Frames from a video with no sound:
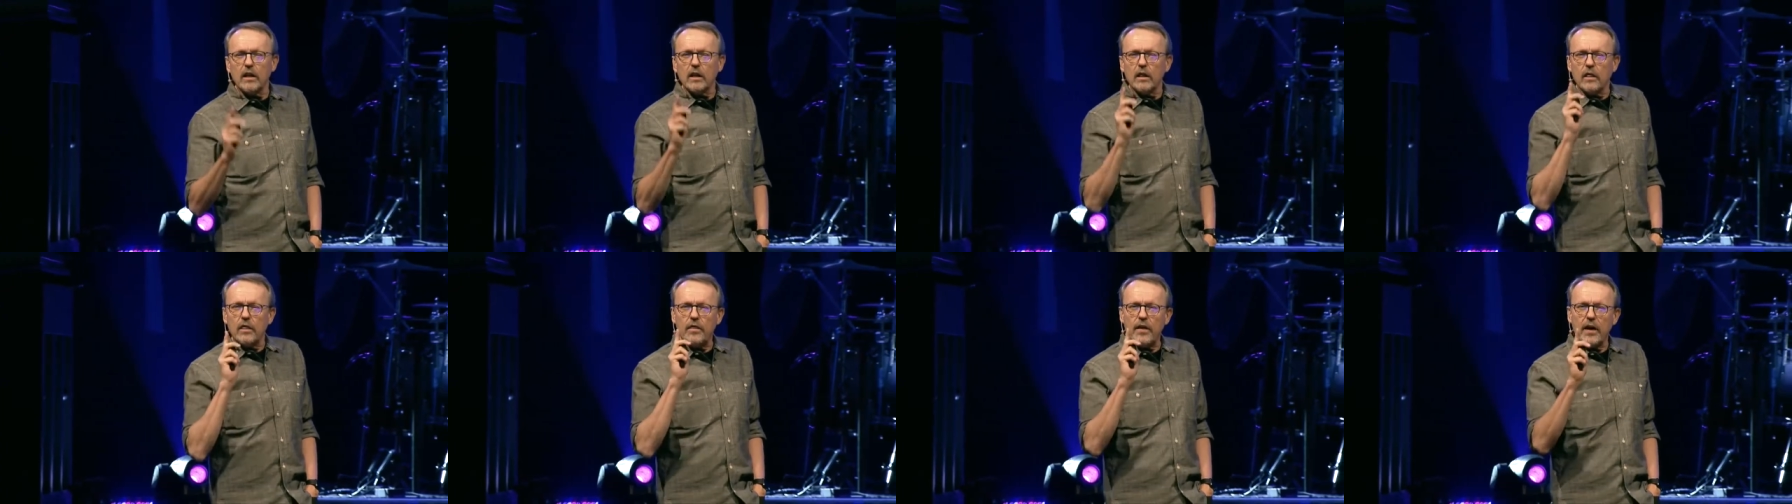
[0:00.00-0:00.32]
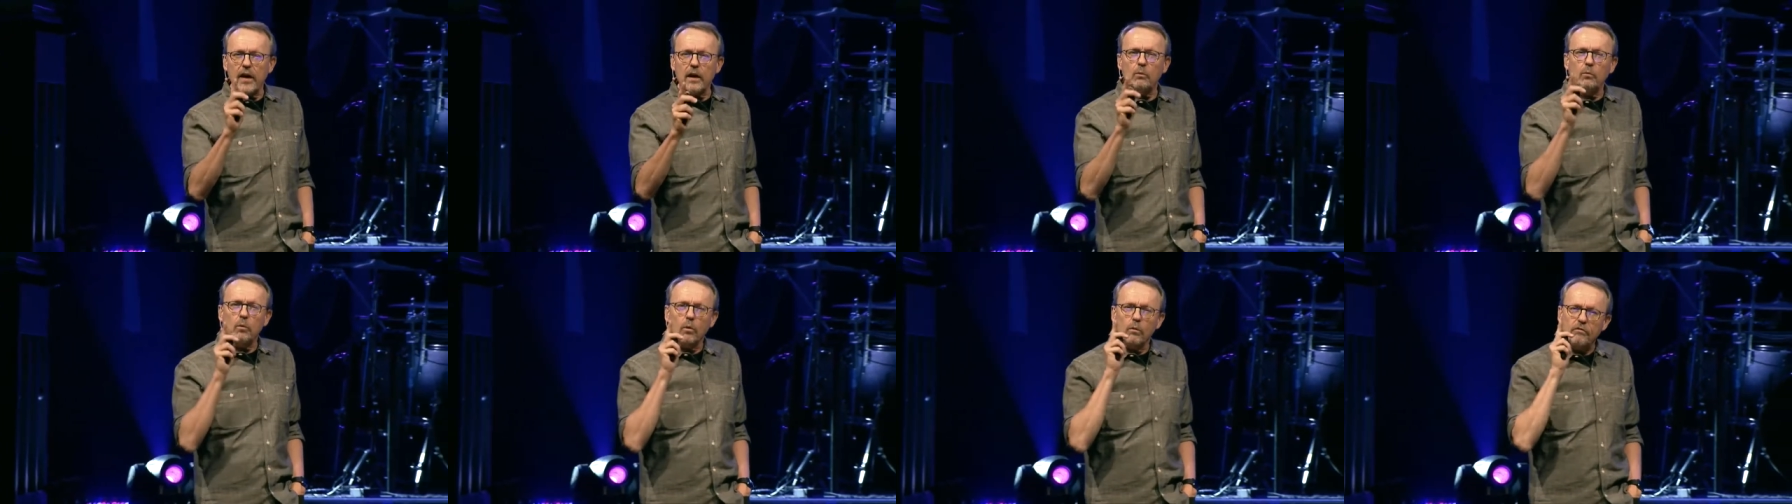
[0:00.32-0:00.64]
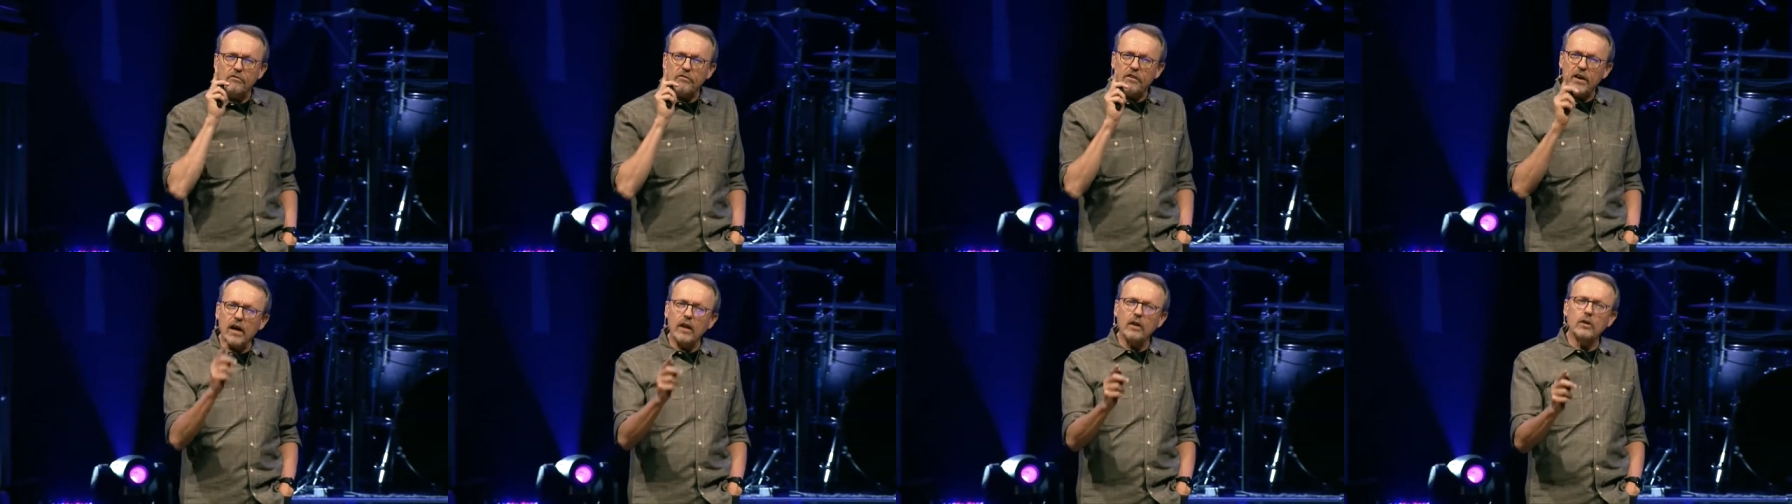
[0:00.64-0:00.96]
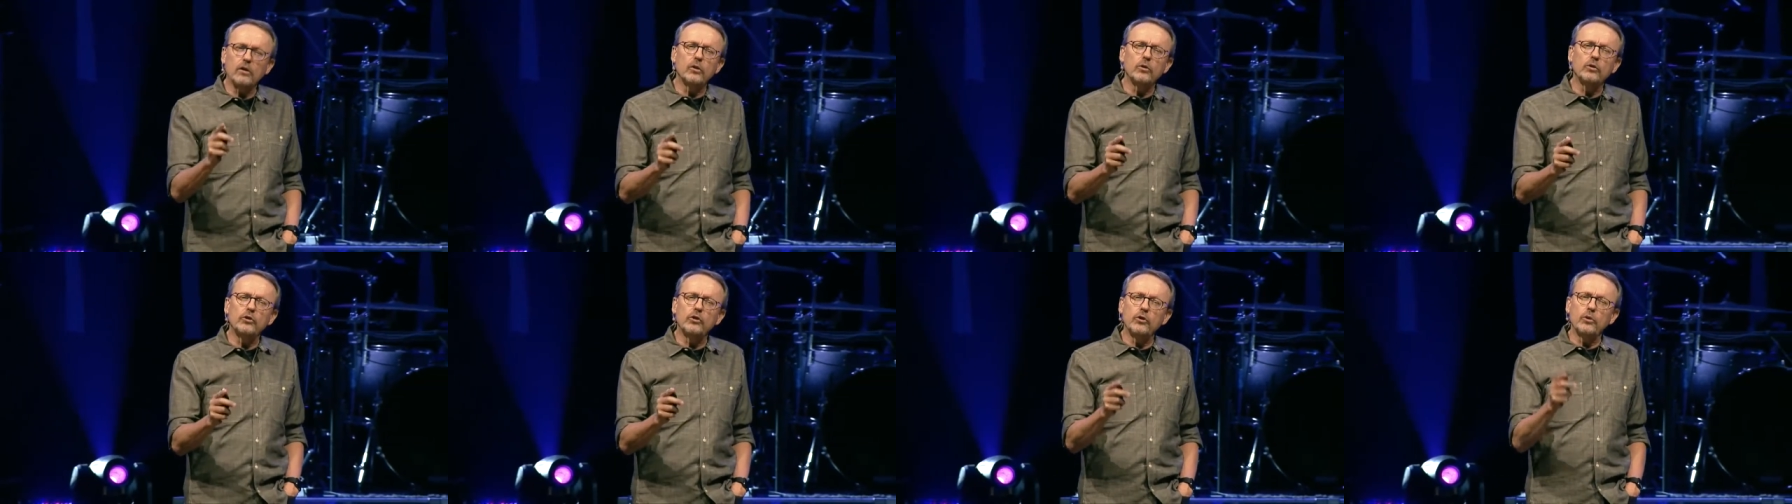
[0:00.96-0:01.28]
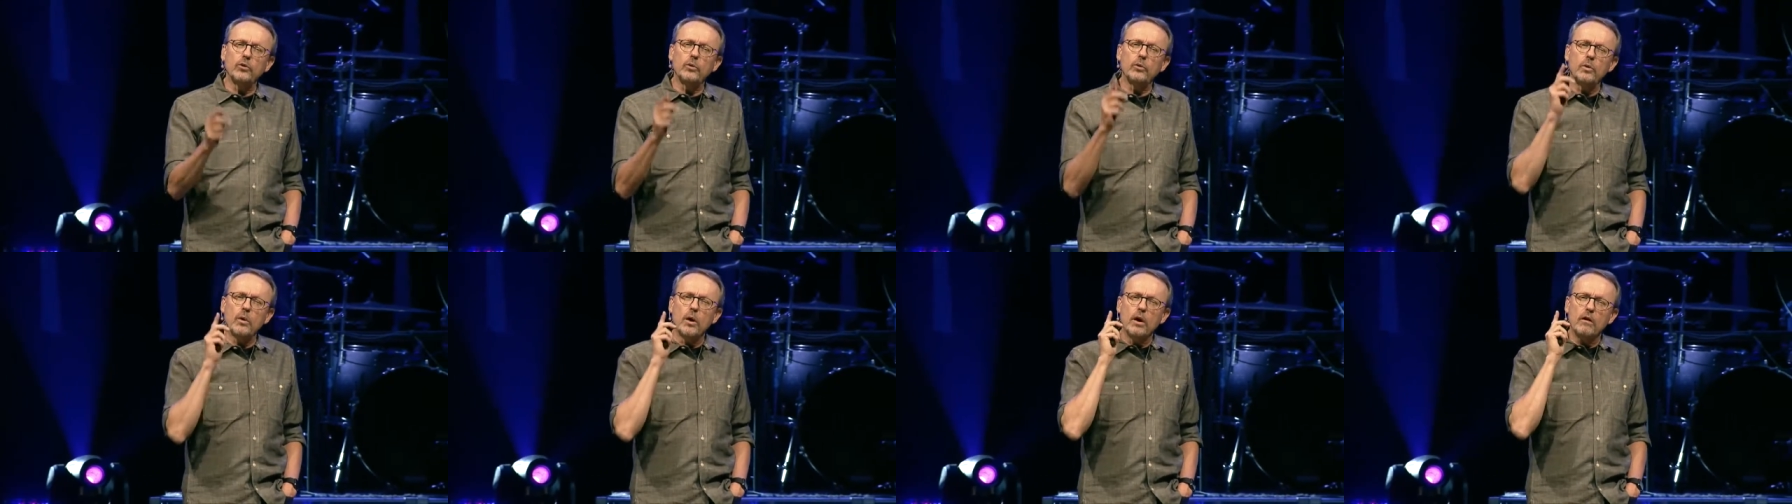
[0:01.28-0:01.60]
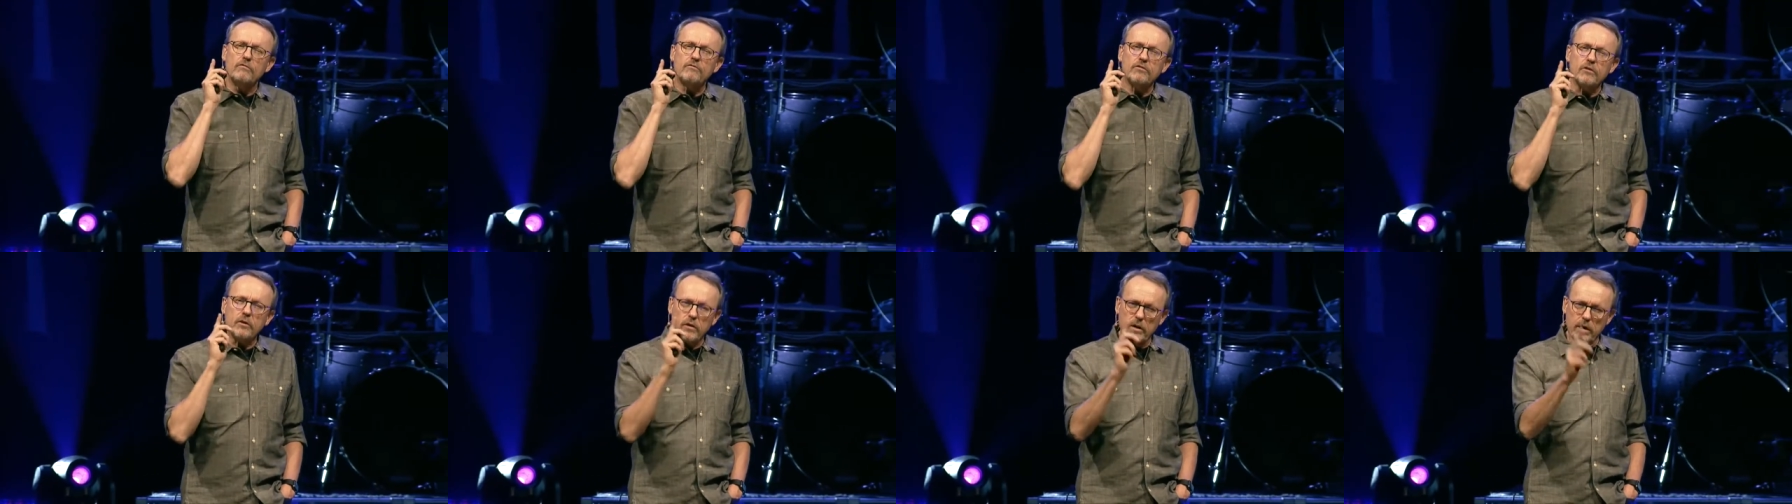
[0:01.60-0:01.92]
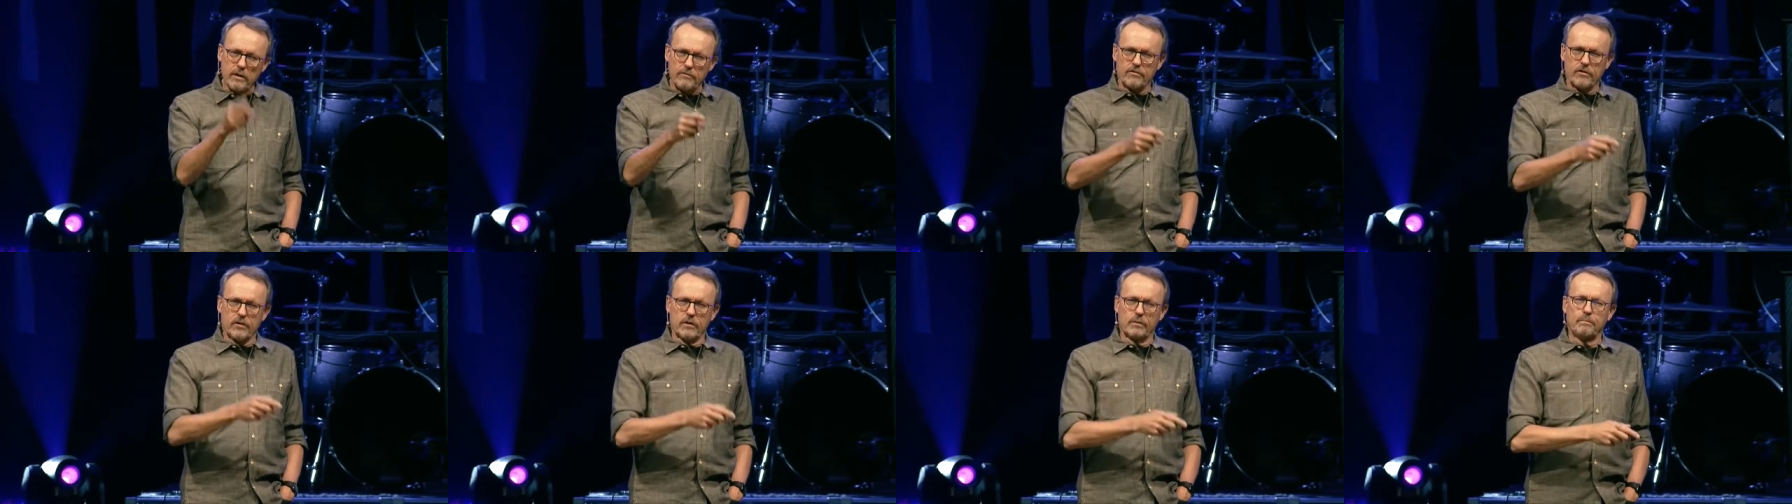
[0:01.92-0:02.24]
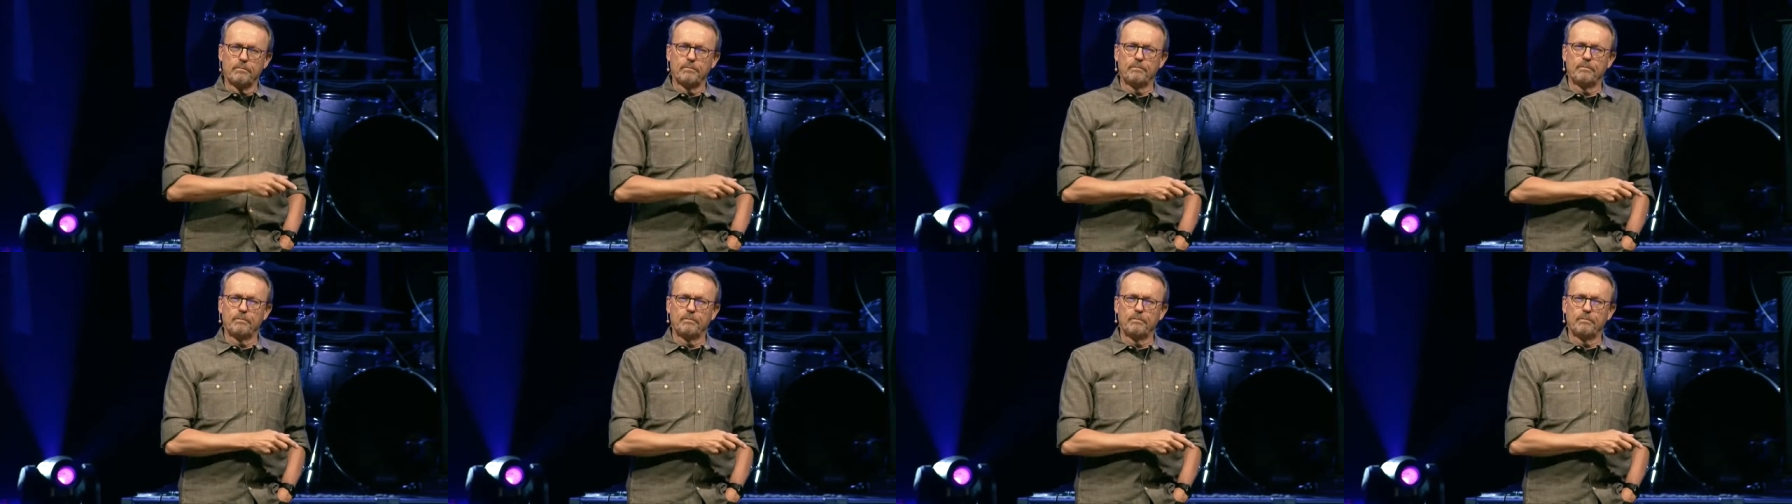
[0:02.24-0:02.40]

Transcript: they will follow you forever.